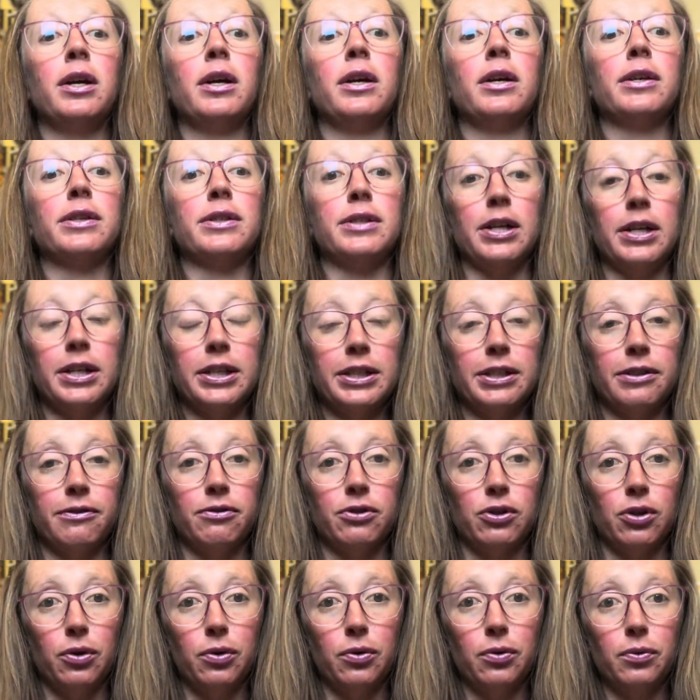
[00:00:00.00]
Studies have
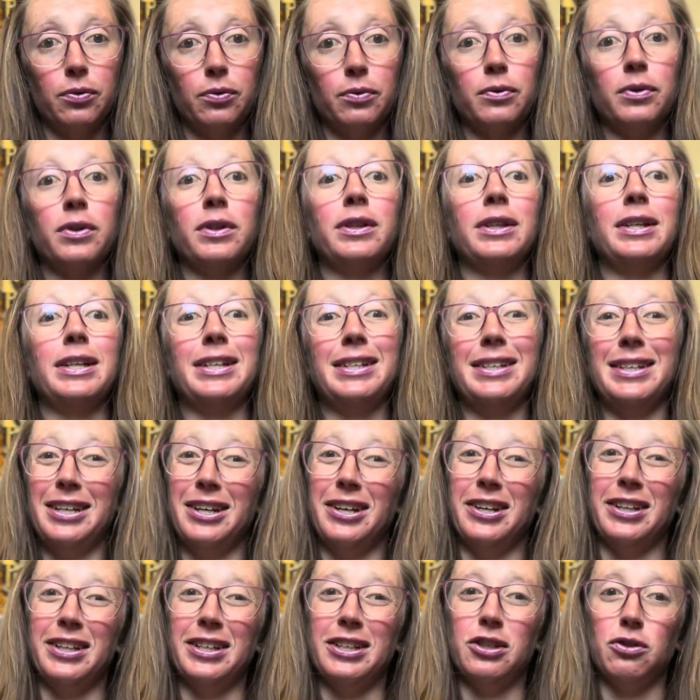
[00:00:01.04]
shown need to hear
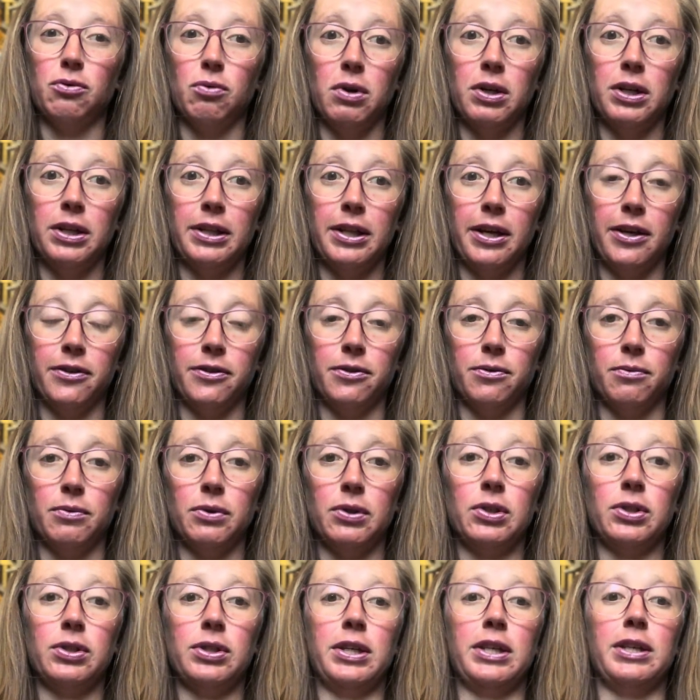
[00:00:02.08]
at least 20,000
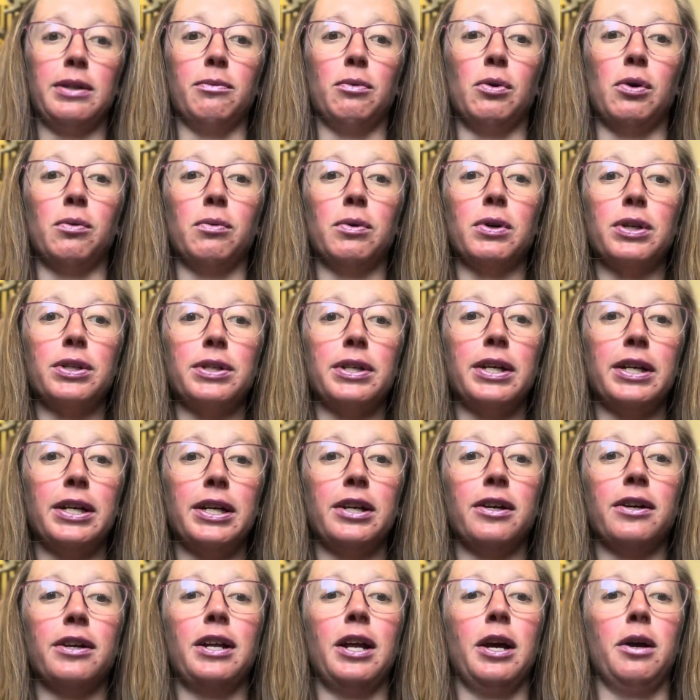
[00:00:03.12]
words, and the more words they
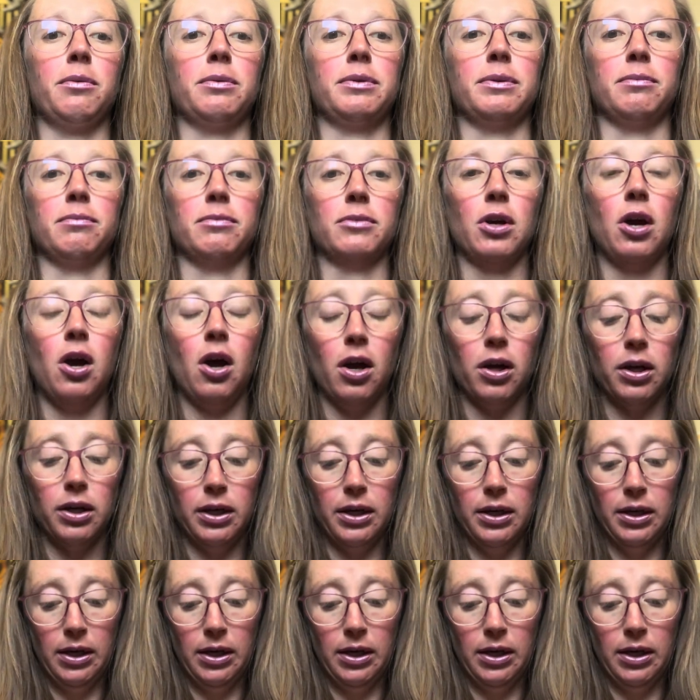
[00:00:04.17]
hear, it helps them talk.